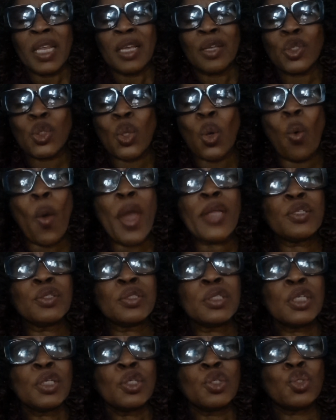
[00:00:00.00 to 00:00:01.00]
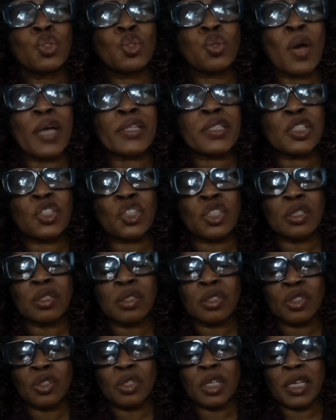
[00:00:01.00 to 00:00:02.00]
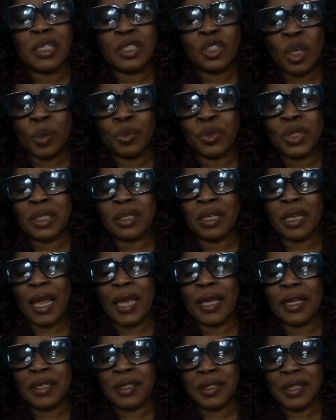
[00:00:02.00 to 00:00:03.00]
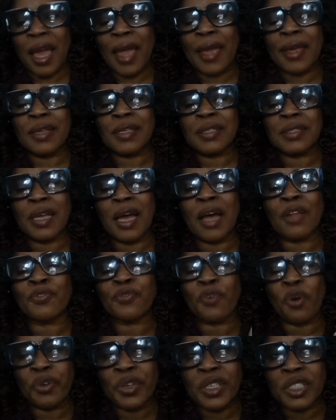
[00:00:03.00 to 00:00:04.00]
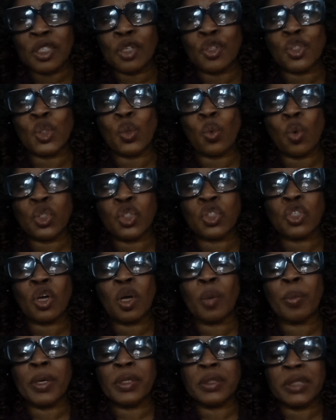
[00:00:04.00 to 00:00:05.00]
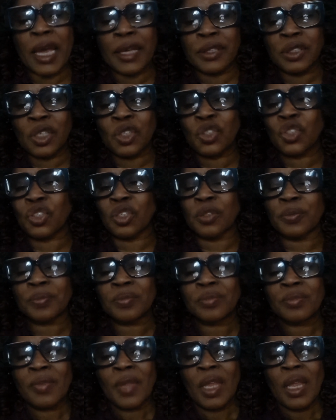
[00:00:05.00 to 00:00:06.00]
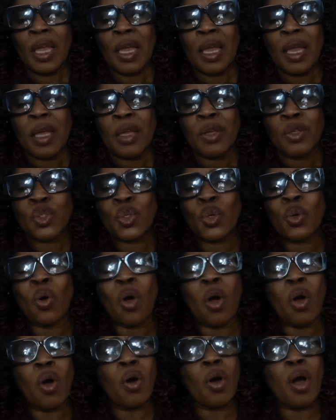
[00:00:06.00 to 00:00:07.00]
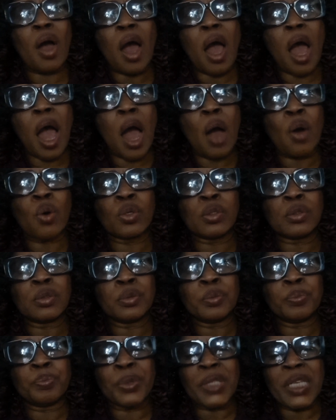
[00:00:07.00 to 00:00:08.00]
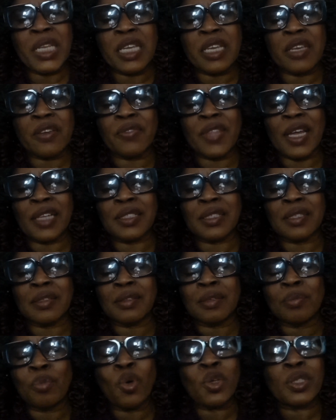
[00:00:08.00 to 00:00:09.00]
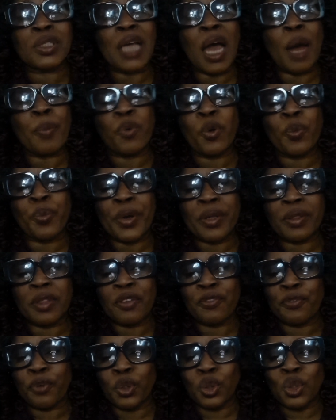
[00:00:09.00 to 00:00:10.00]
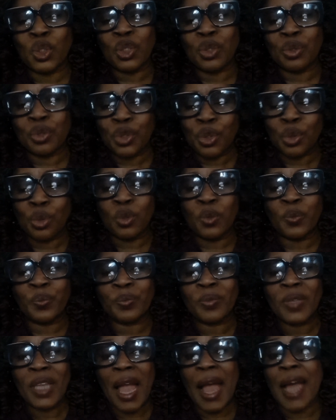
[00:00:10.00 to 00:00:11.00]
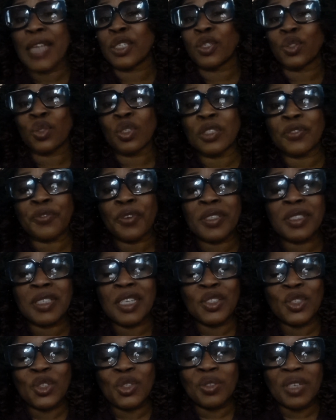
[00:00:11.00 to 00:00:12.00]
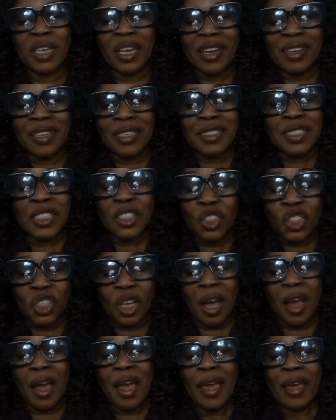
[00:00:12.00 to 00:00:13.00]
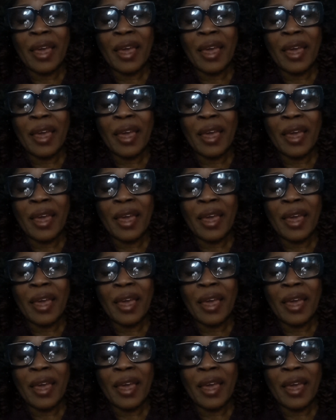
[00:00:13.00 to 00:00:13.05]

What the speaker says: So when you are teaching a subject like science, and for instance you want to talk about digestion, so I will believe that the most appropriate thing for you to do as a 21st century teacher